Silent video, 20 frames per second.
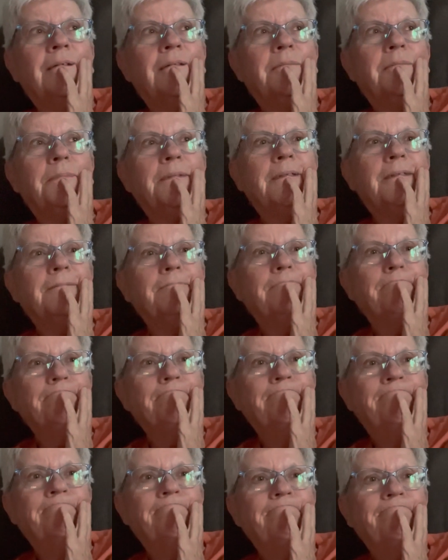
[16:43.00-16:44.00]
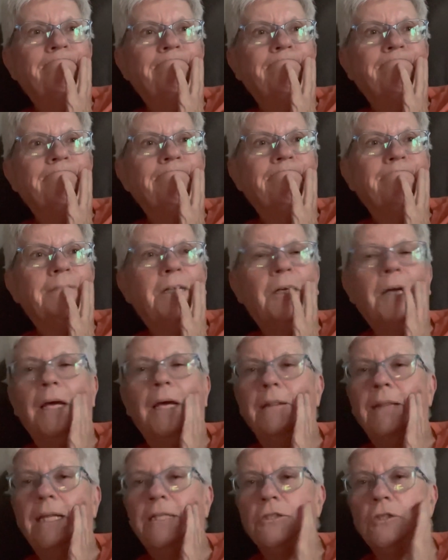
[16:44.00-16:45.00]
But
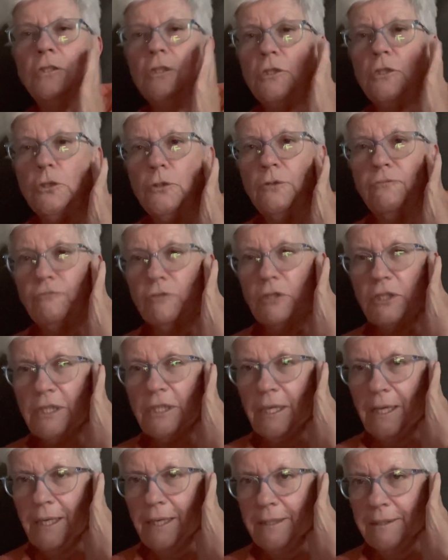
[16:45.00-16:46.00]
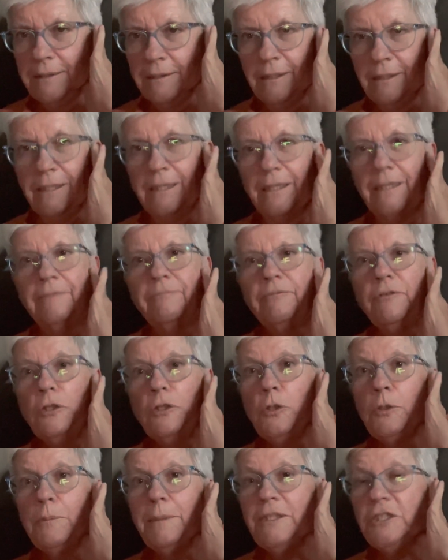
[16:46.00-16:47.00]
okay, that's going to do it for tonight. If you're
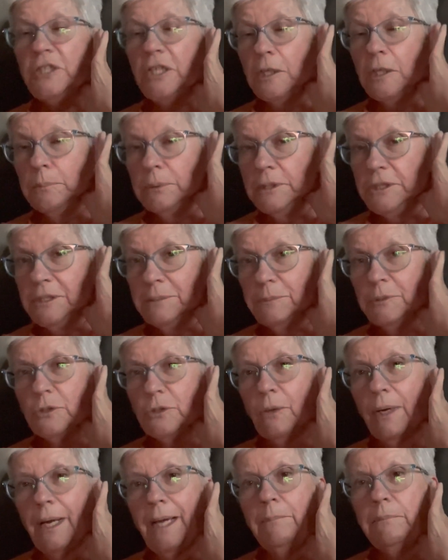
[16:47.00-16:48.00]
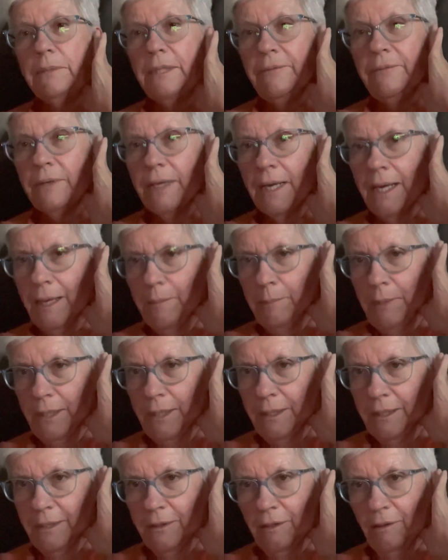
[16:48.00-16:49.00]
new to my channel, please subscribe, leave a
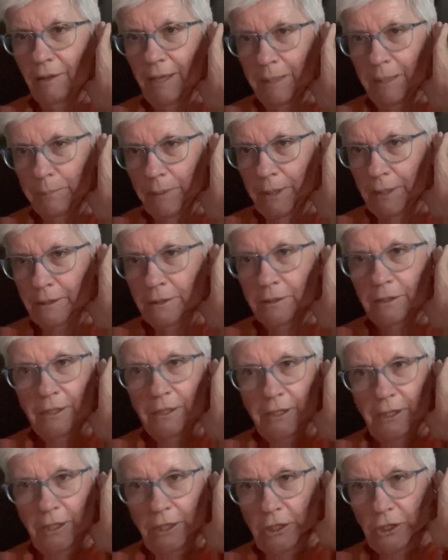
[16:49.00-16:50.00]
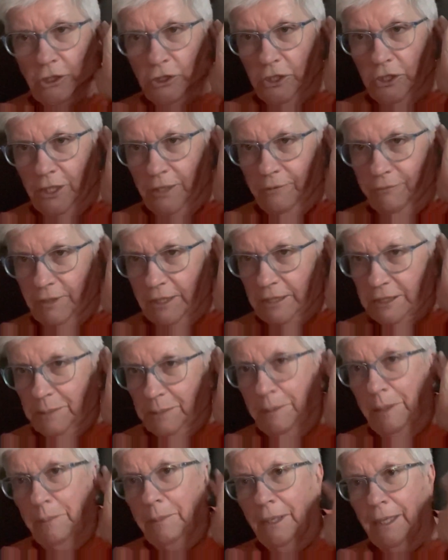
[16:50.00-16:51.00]
comment, hit the like button, share it if you think
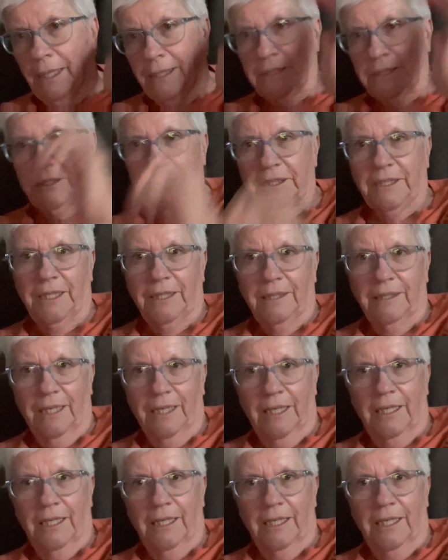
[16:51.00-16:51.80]
somebody might like to see it.